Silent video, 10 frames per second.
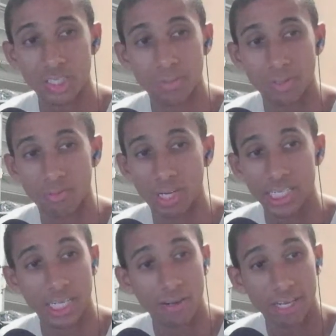but right
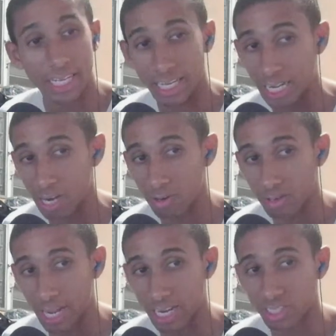now I cannot
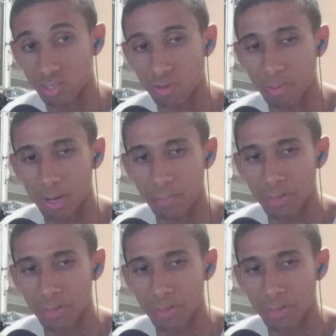actually remember